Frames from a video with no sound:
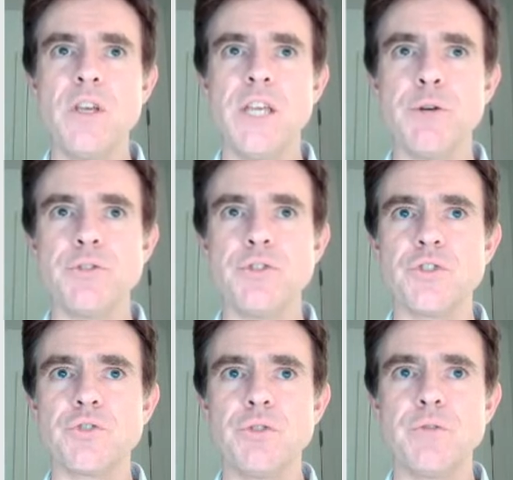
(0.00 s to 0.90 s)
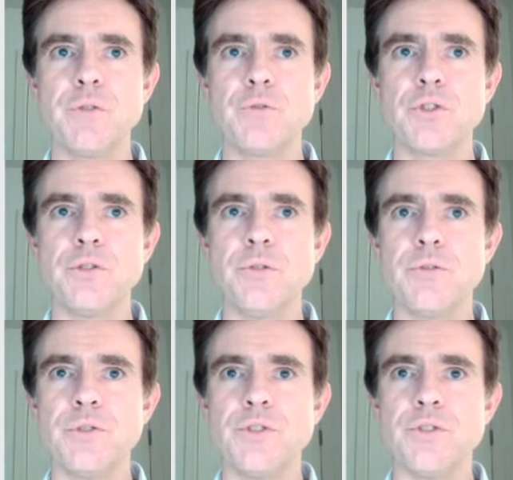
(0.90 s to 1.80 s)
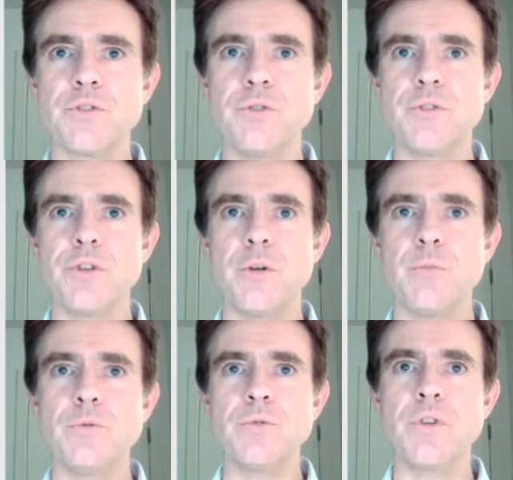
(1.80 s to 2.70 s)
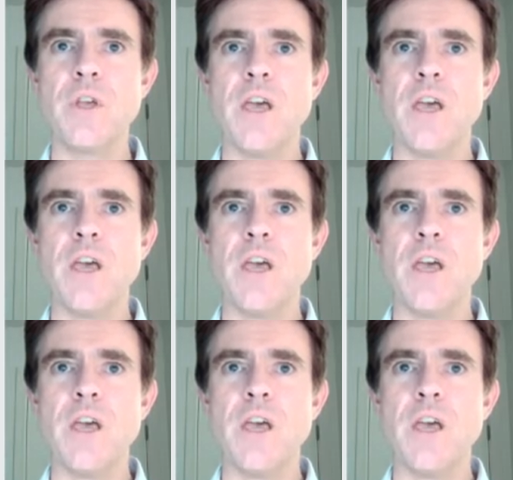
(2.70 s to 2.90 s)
Here it's a discrete function, you've got these discrete samples,